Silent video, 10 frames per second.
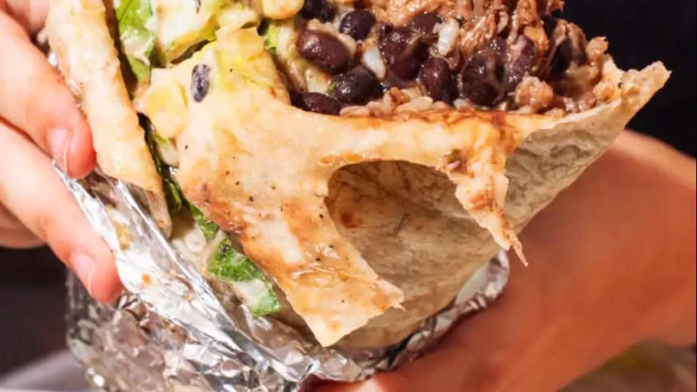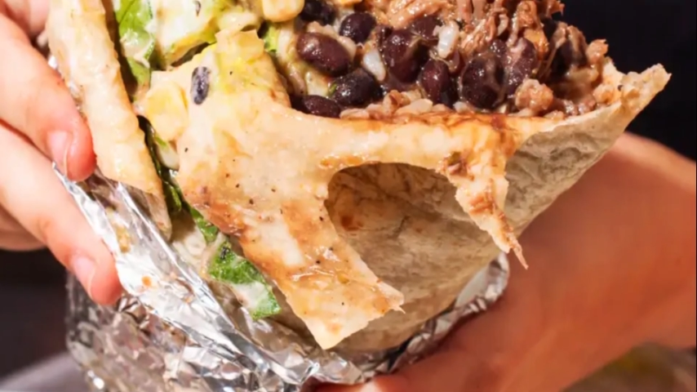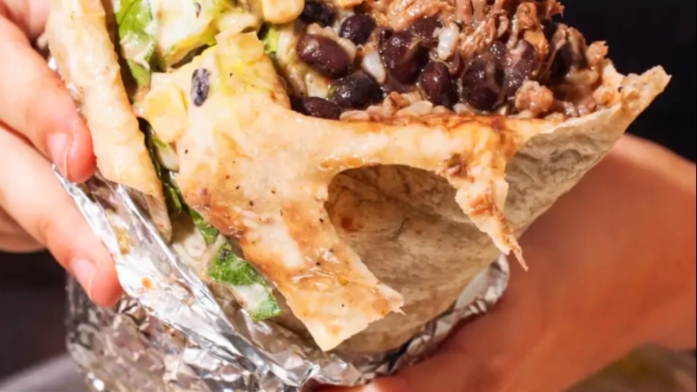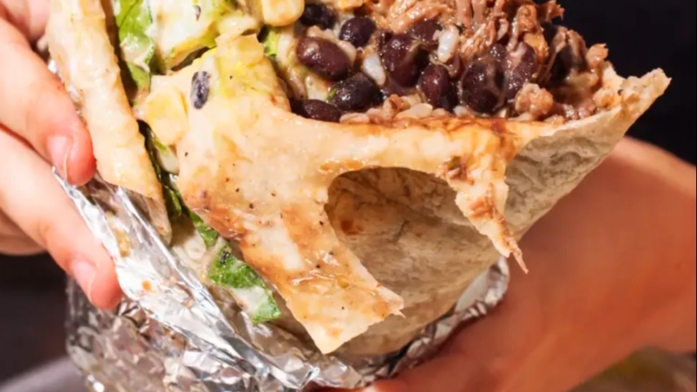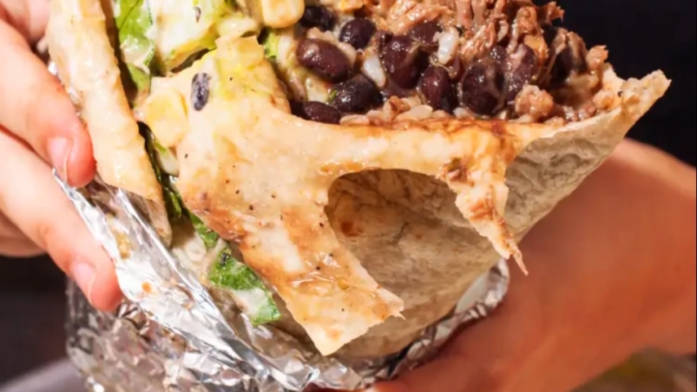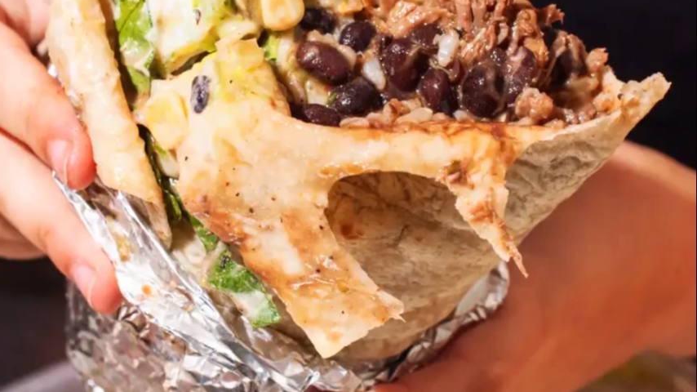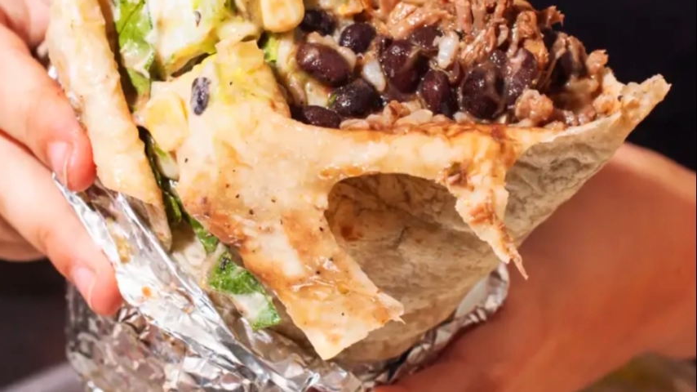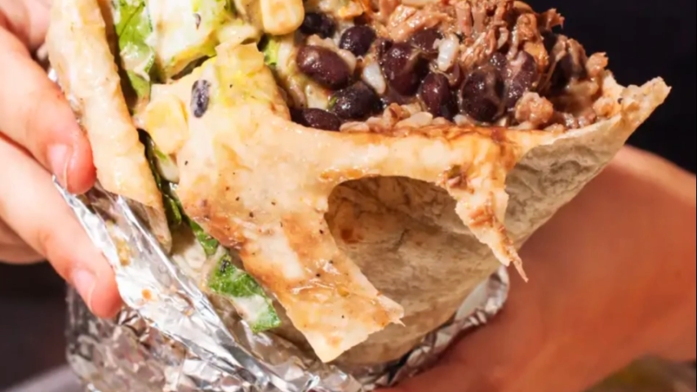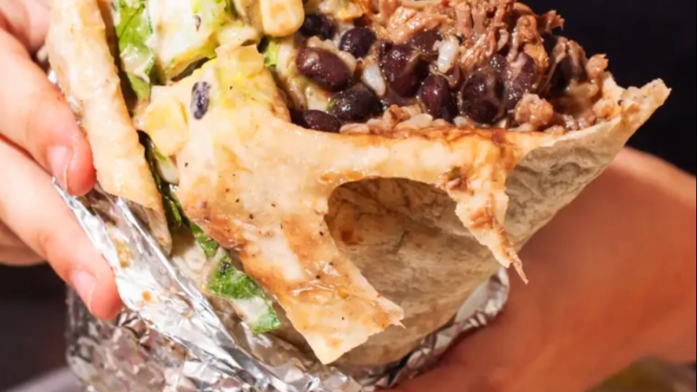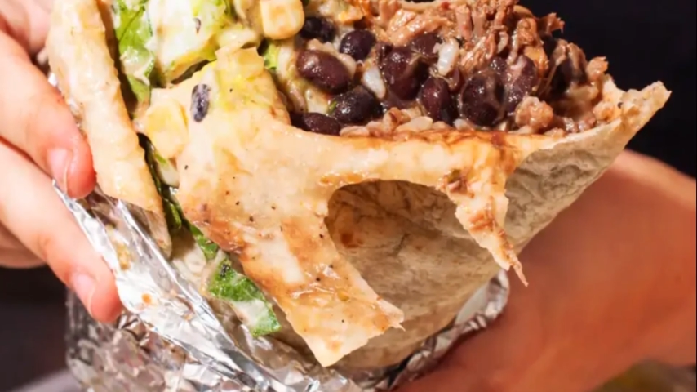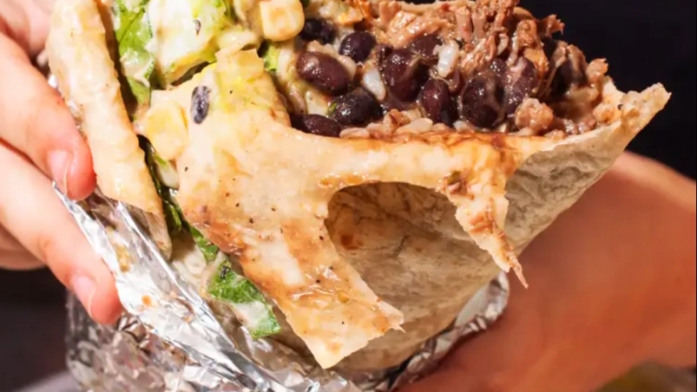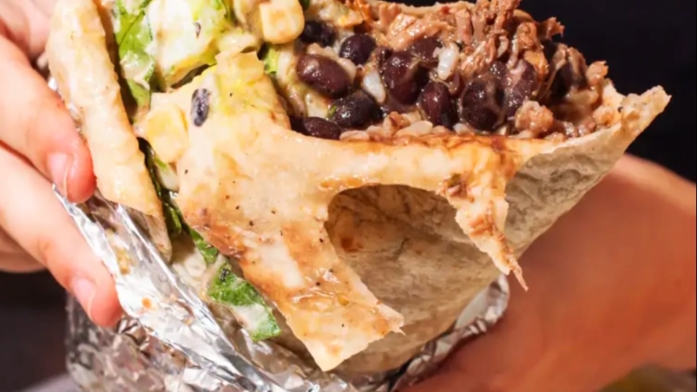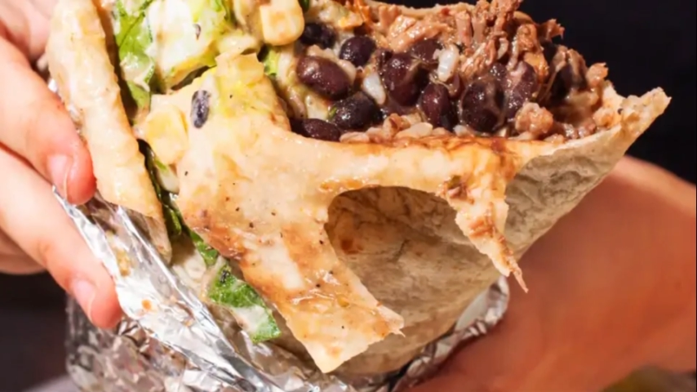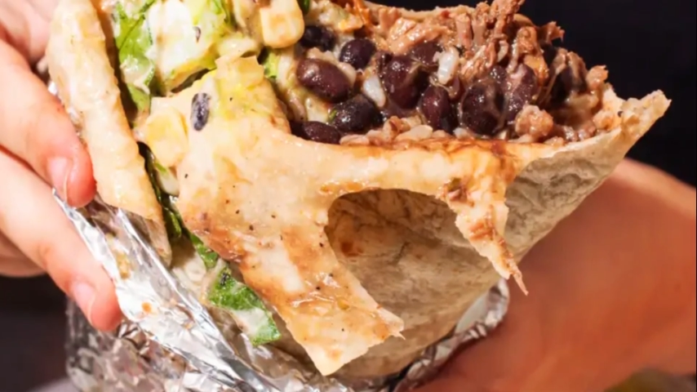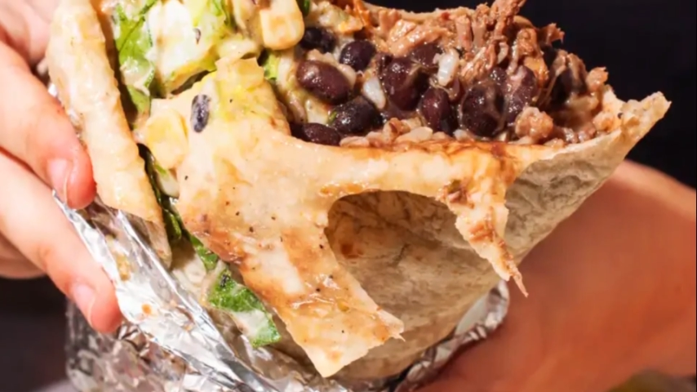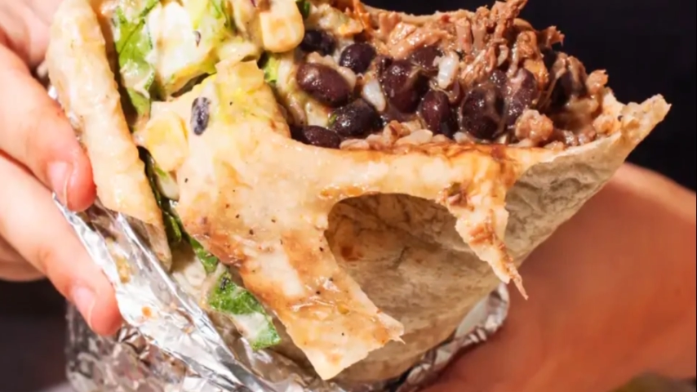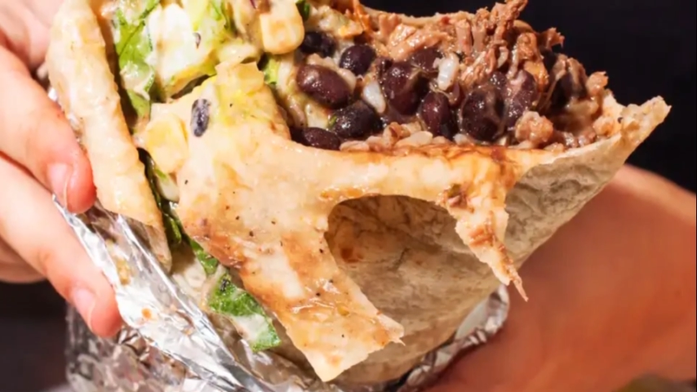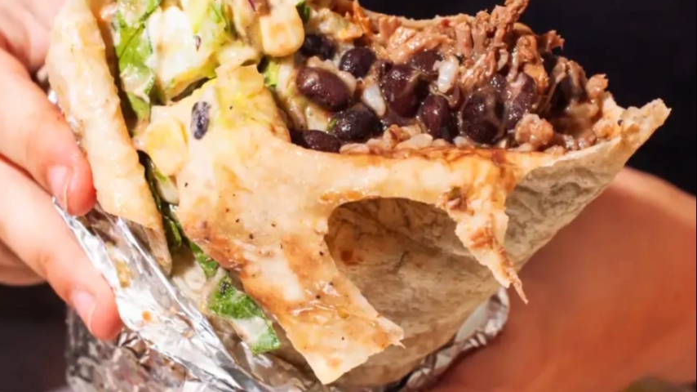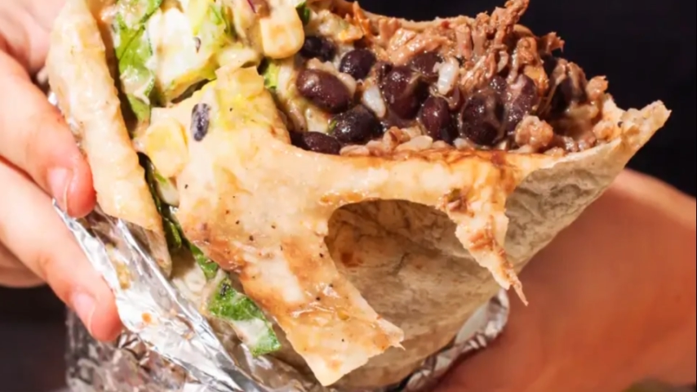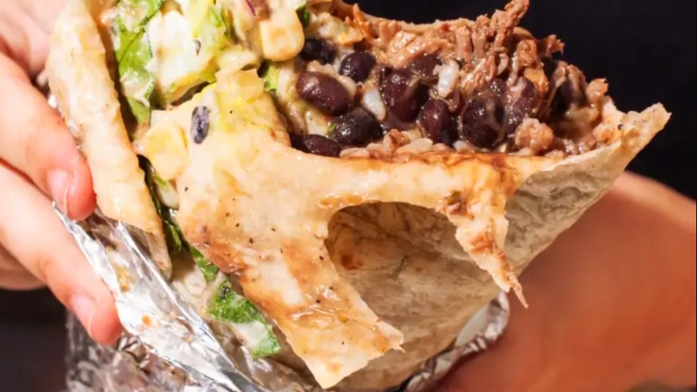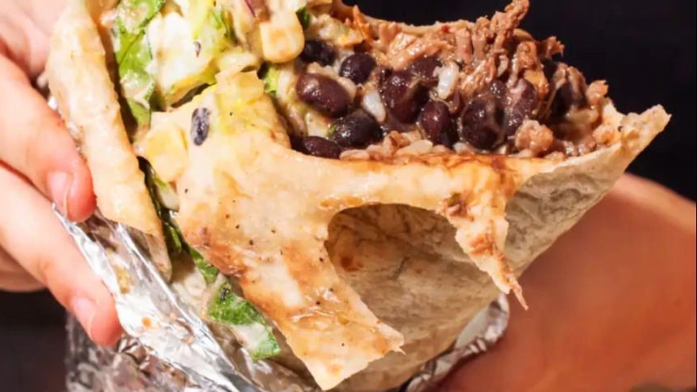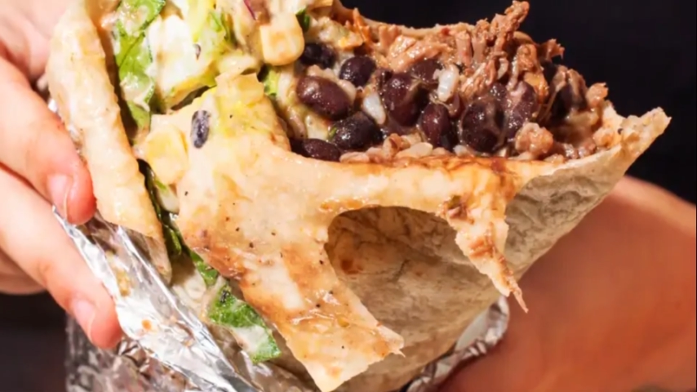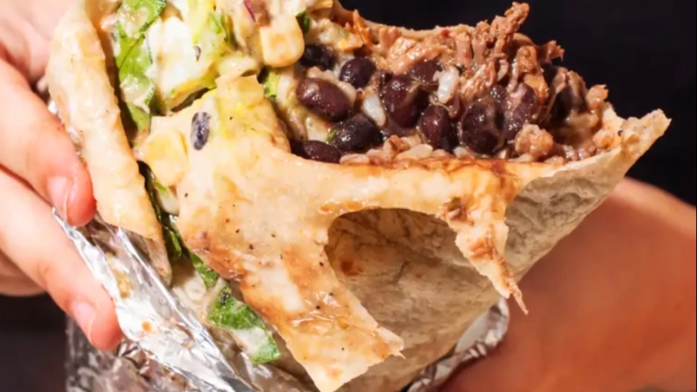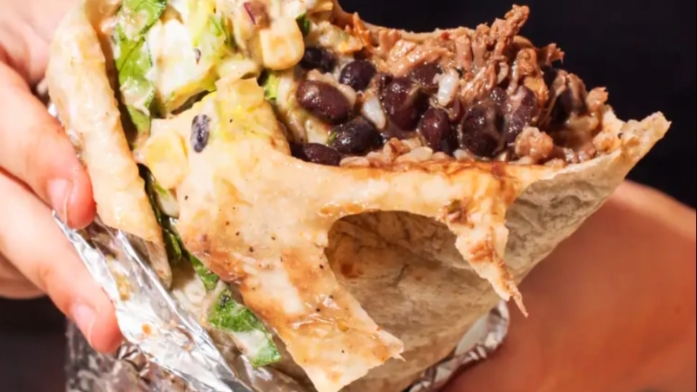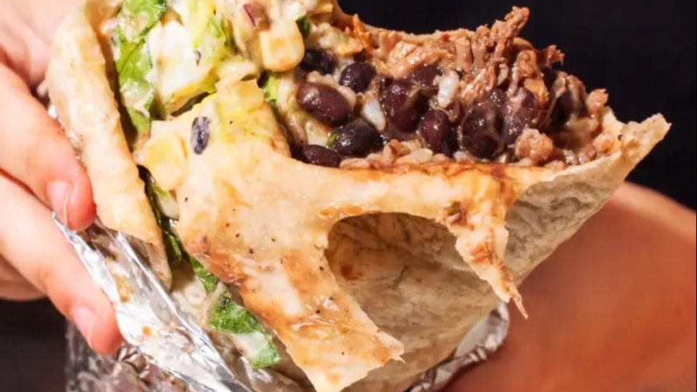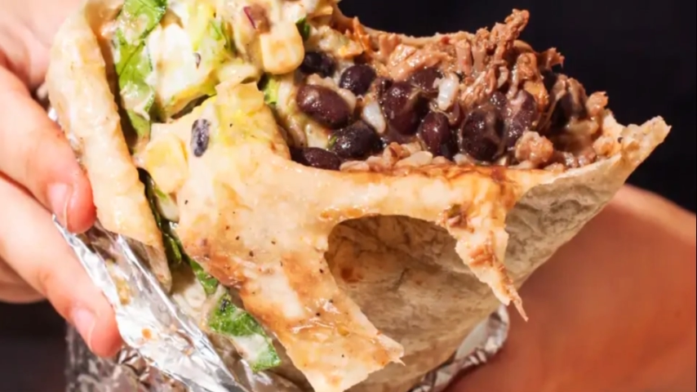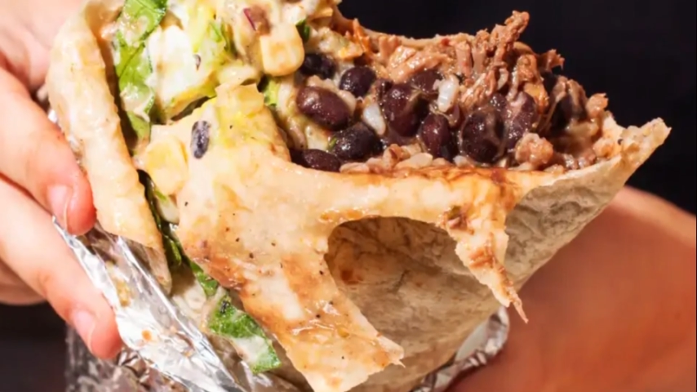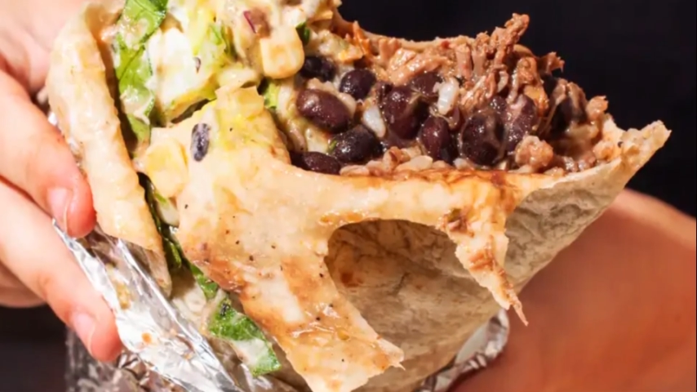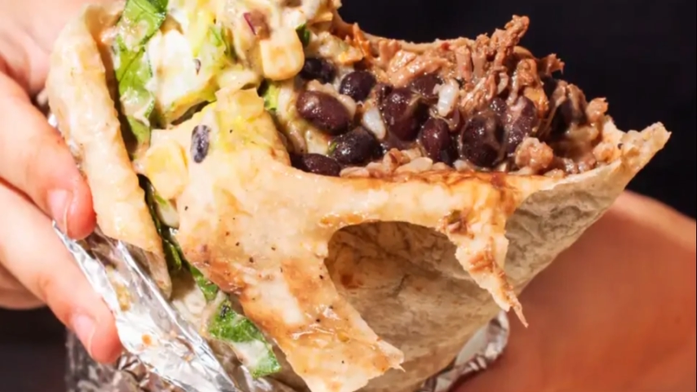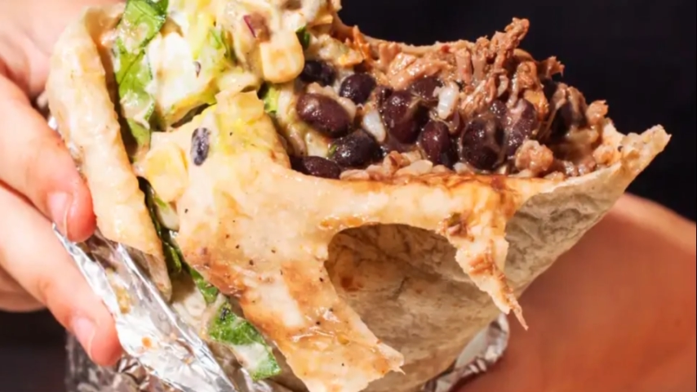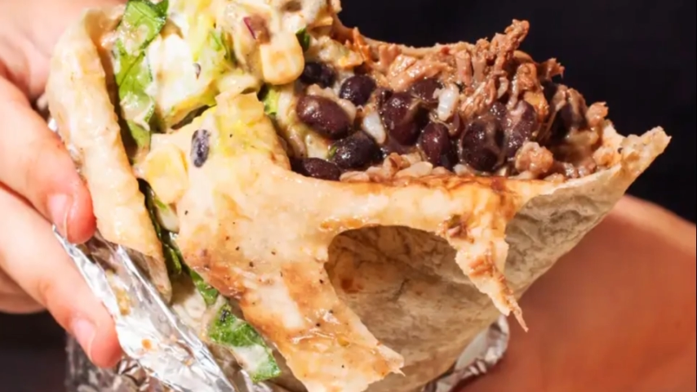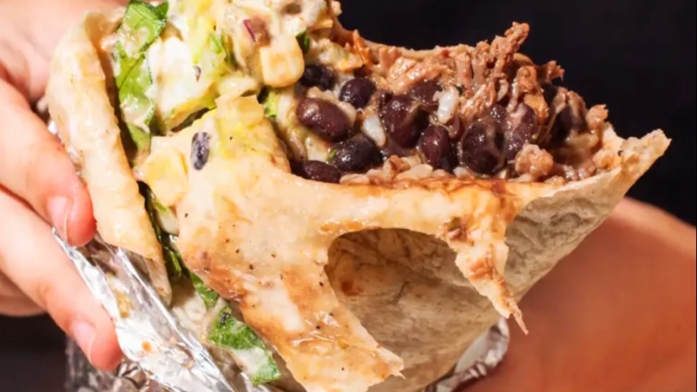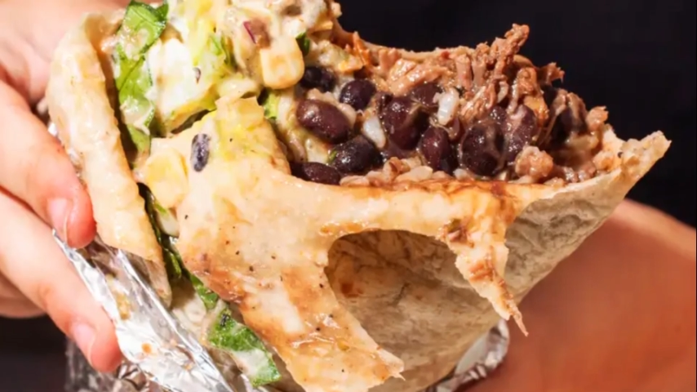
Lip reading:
(no speaker visible)